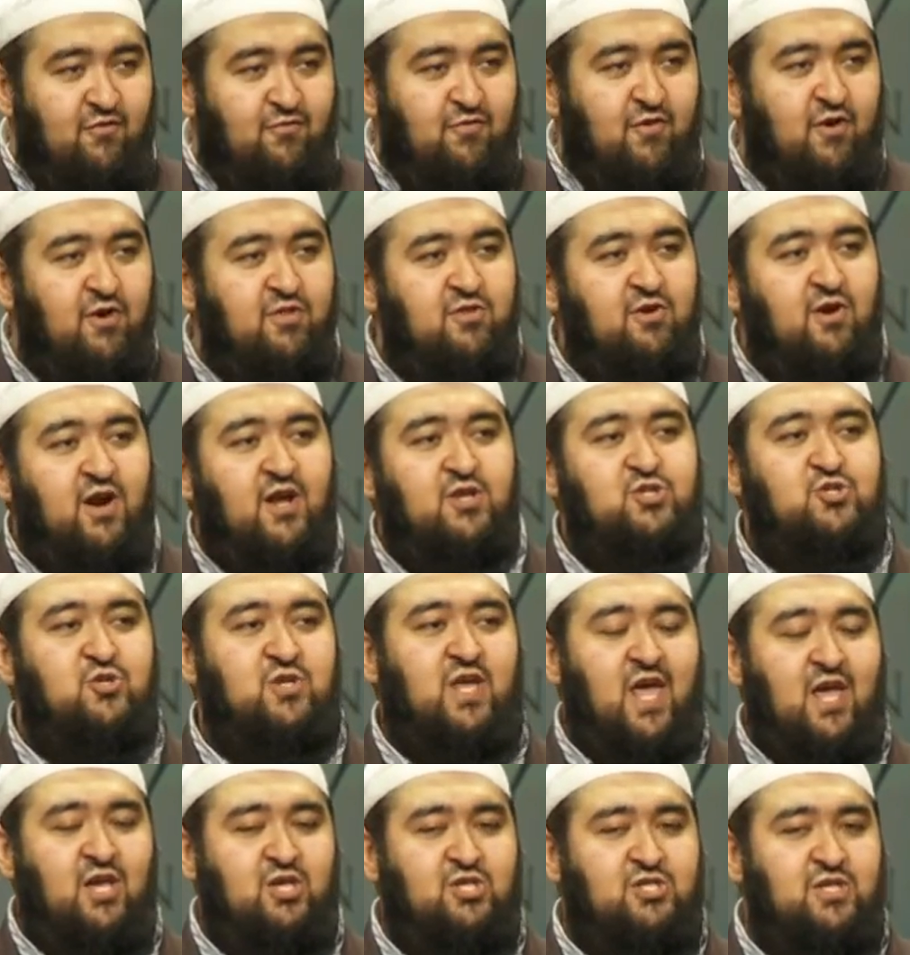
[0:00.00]
further
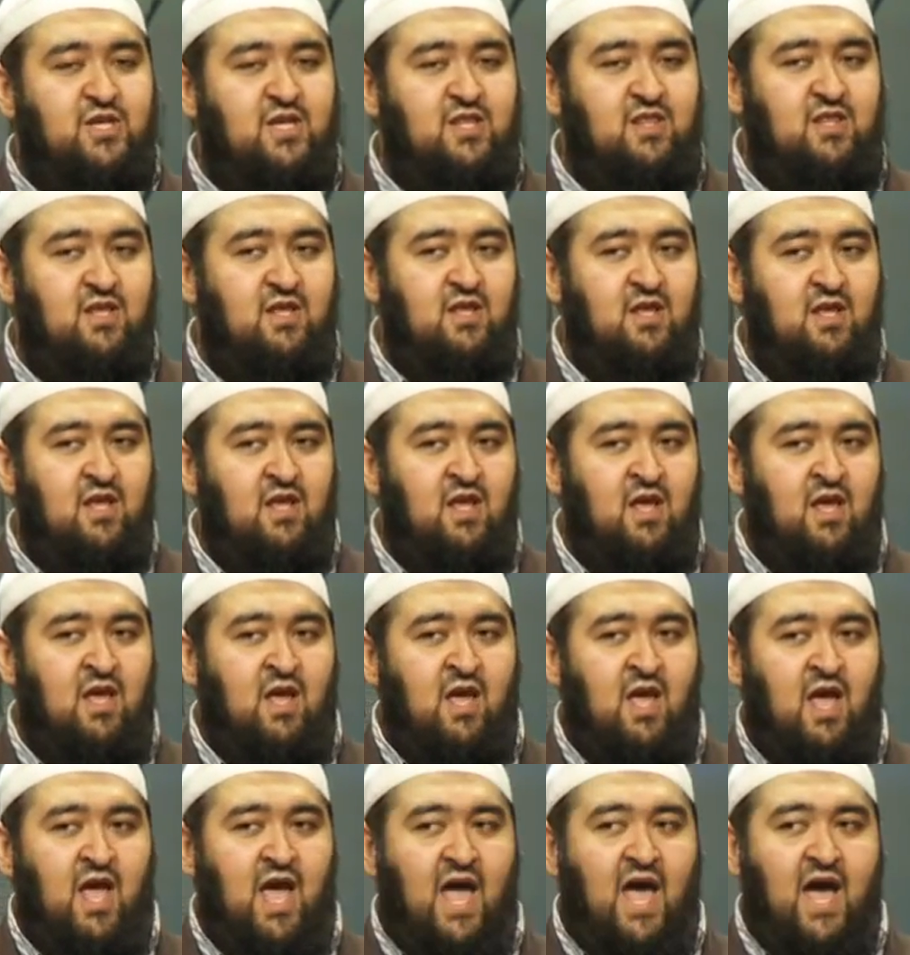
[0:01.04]
education
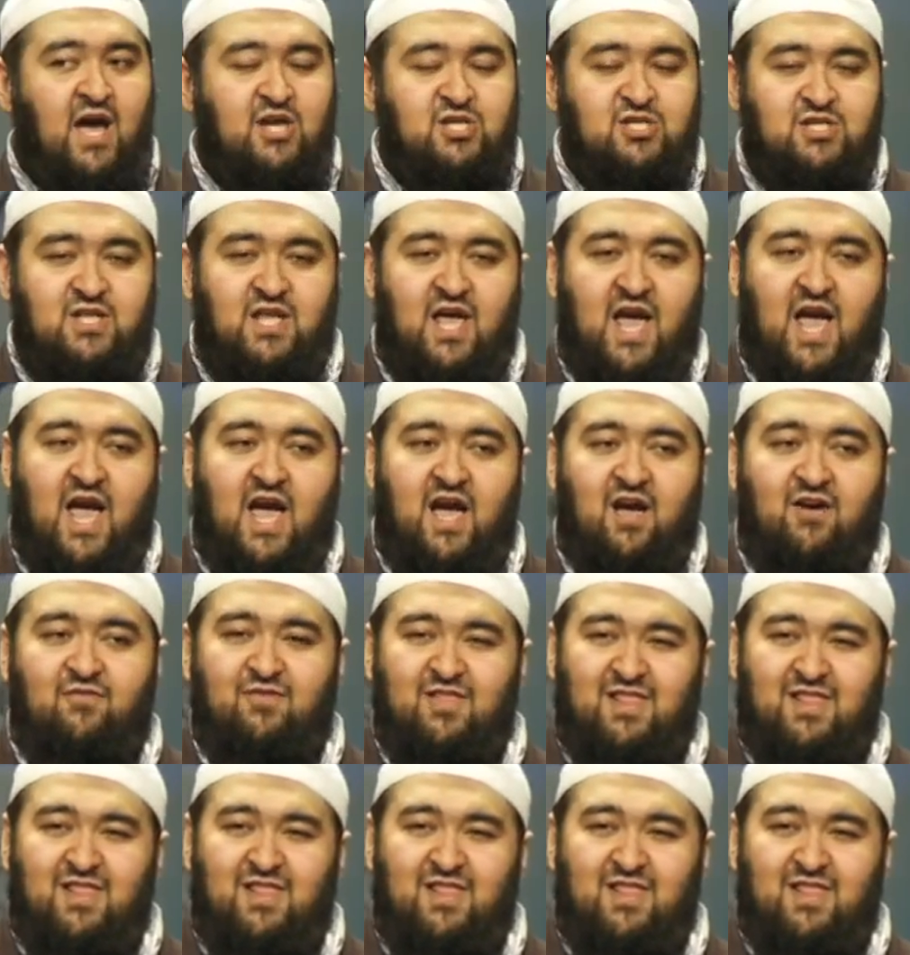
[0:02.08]
actually have